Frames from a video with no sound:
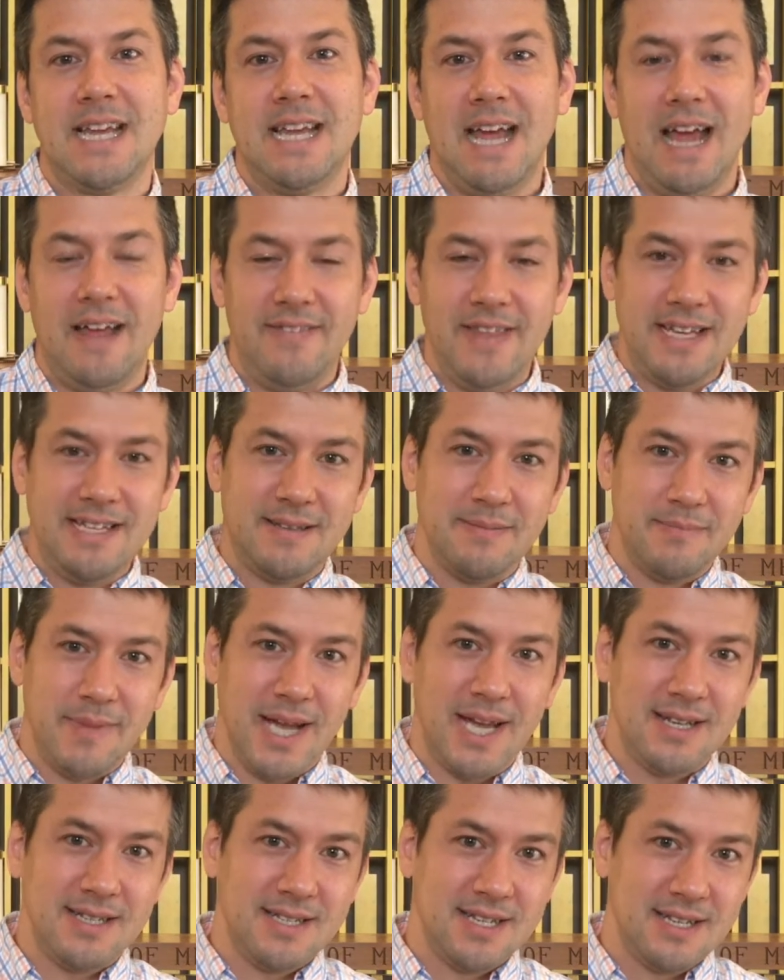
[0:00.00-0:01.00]
and they
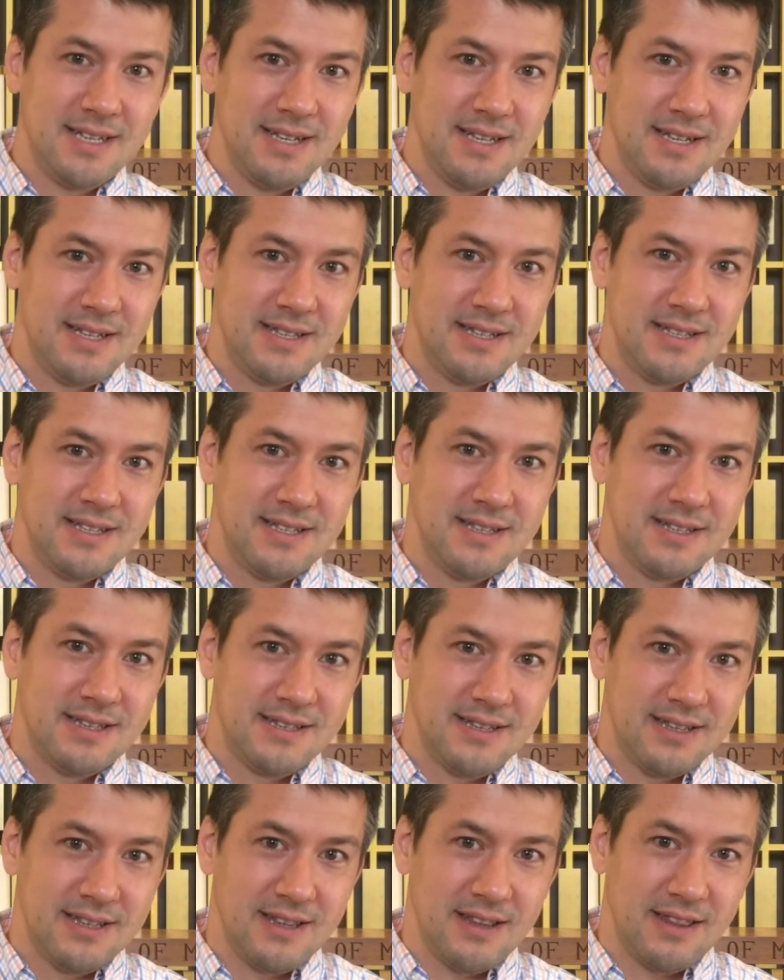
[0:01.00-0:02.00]
demanded
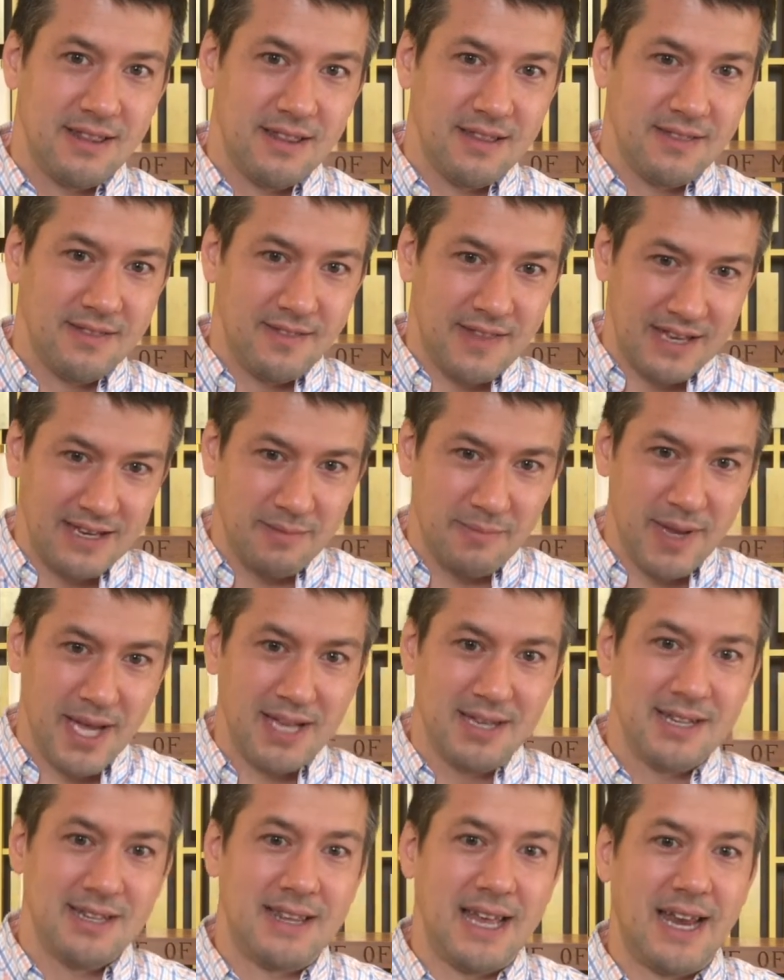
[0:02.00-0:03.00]

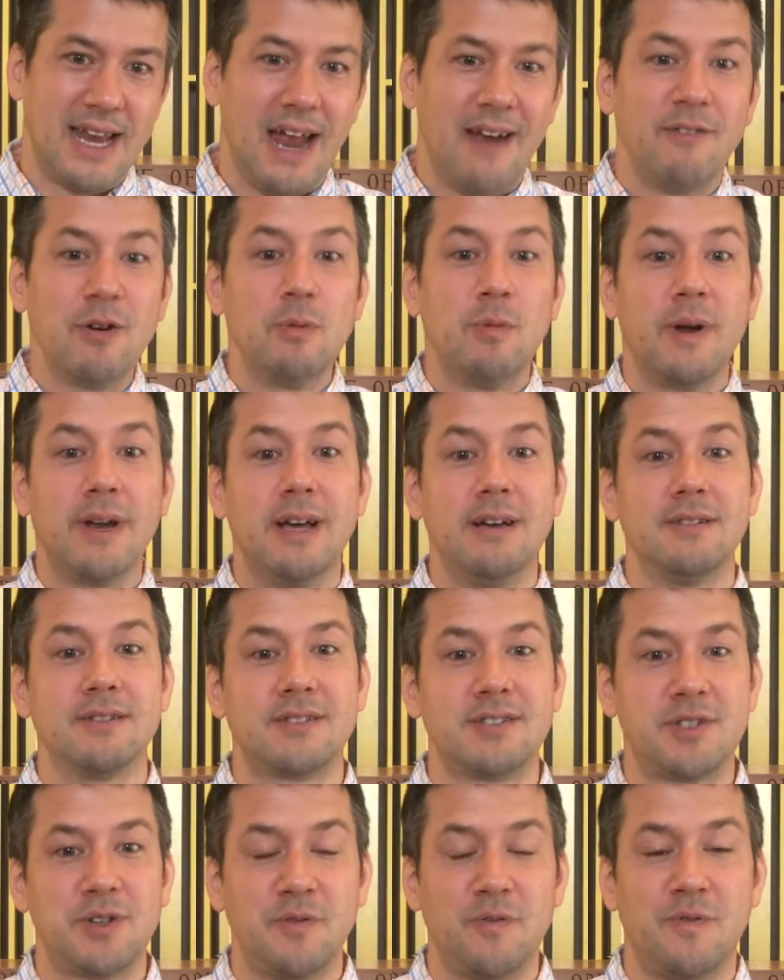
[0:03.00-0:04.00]
that everyone
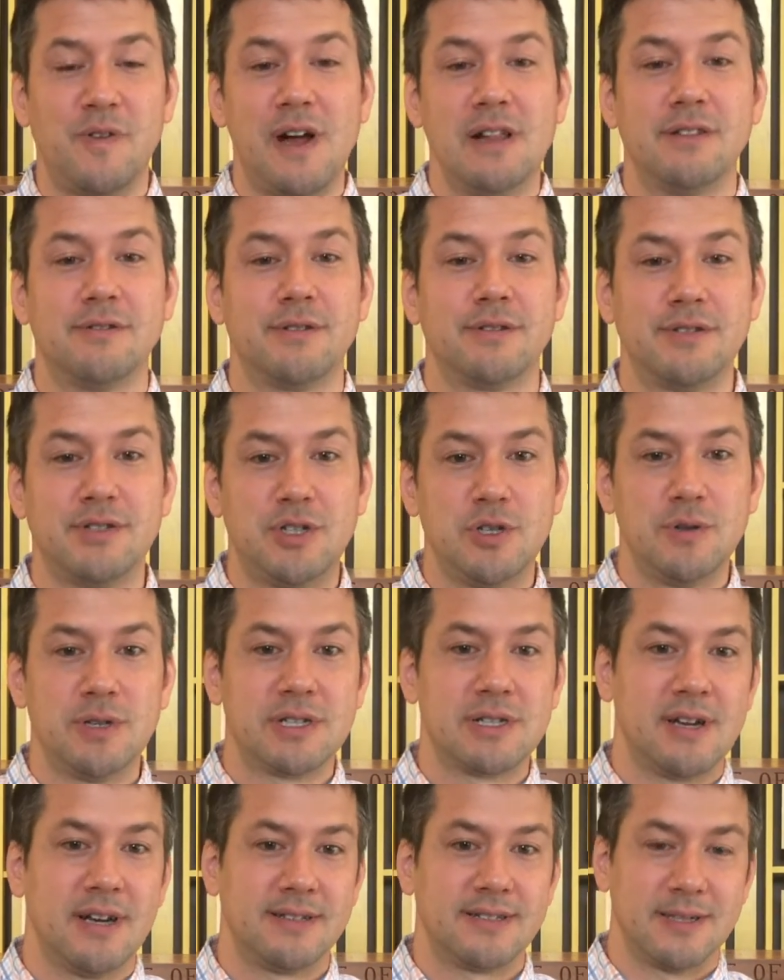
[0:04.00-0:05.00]
else should follow those
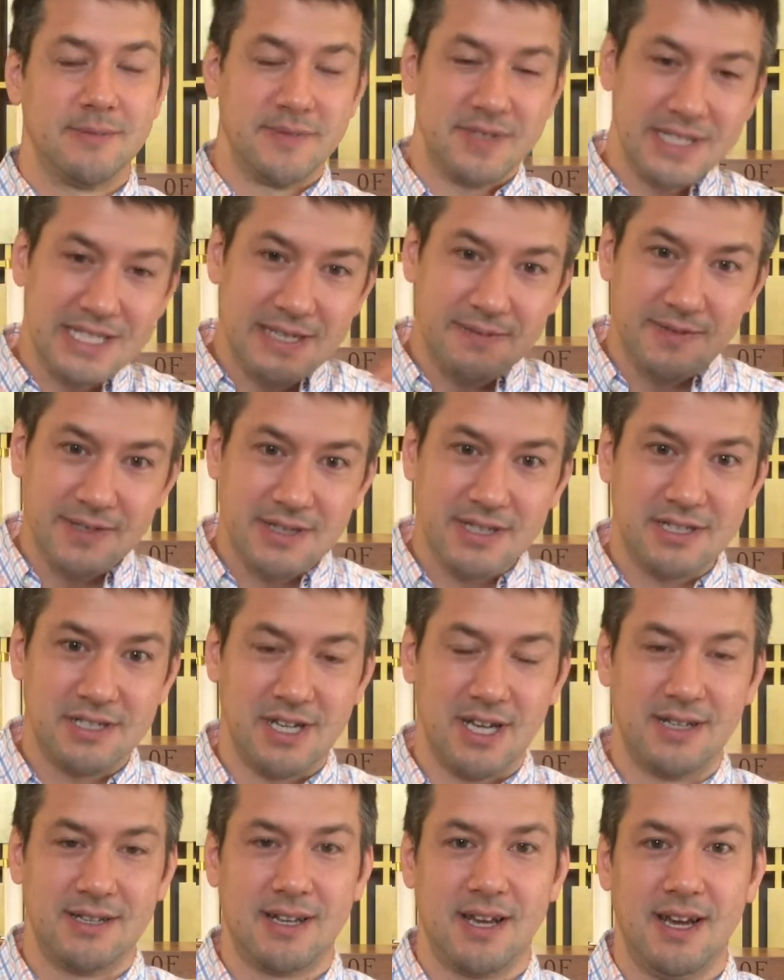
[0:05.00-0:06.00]
Jewish customs, even the
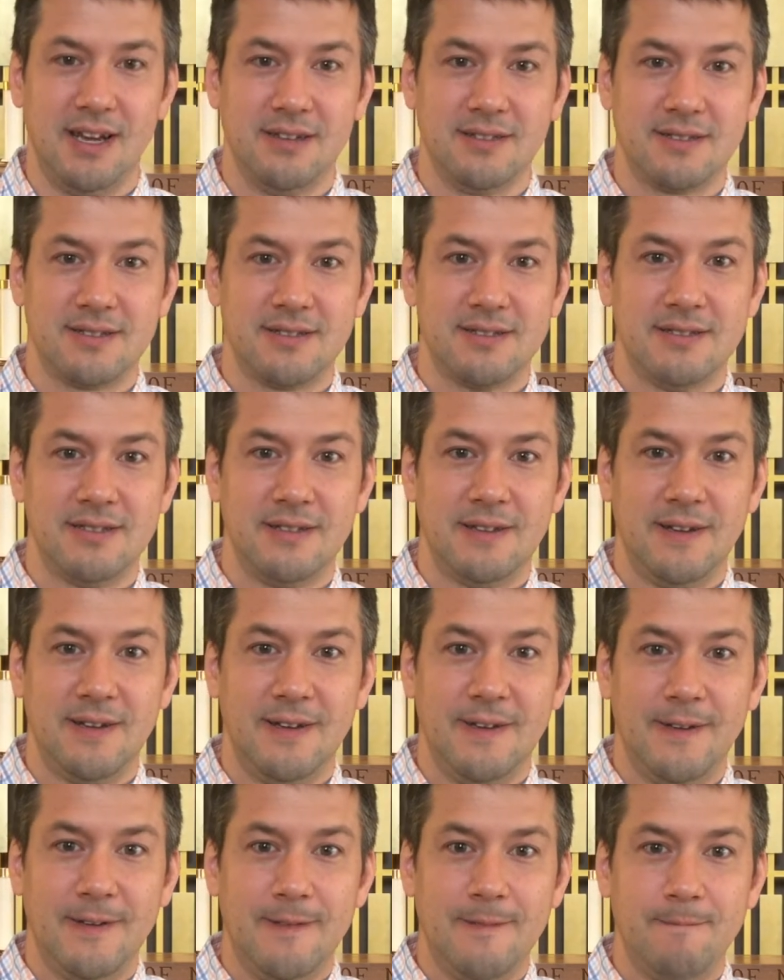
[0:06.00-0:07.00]
Gentiles.
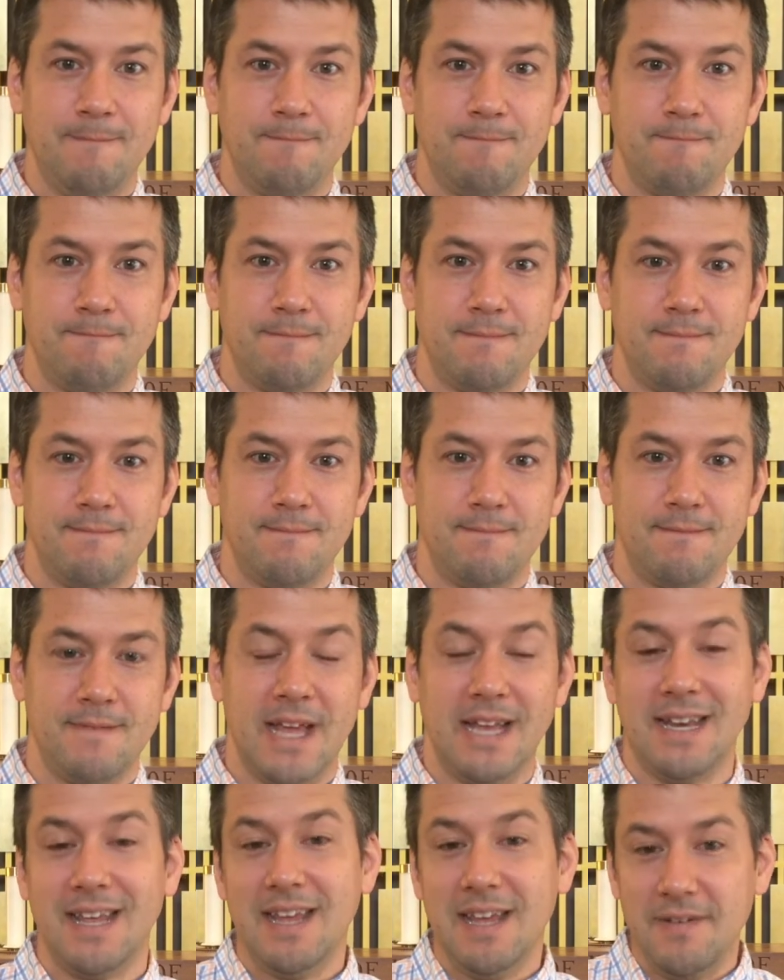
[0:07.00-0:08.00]

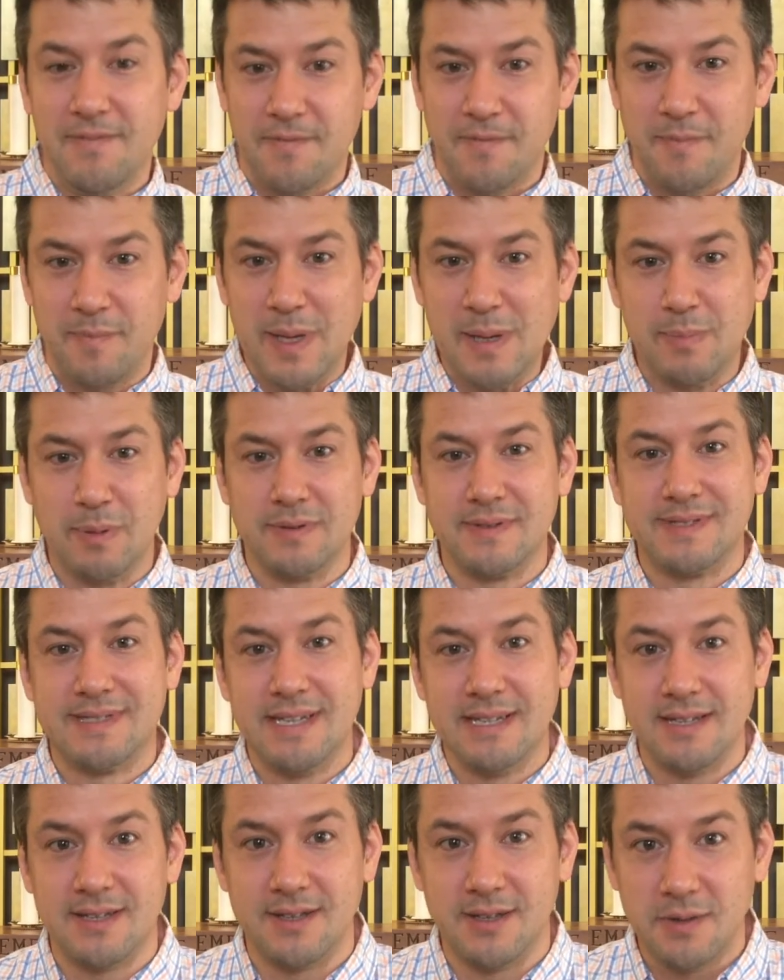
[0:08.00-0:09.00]
And if people
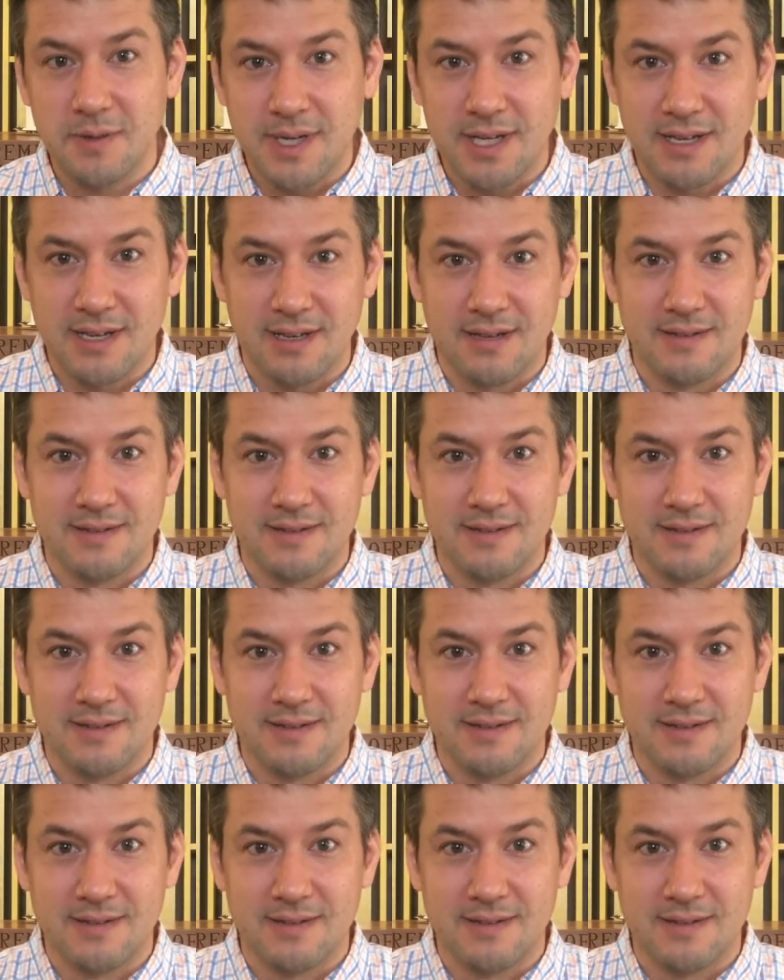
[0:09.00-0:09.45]
didn't do it,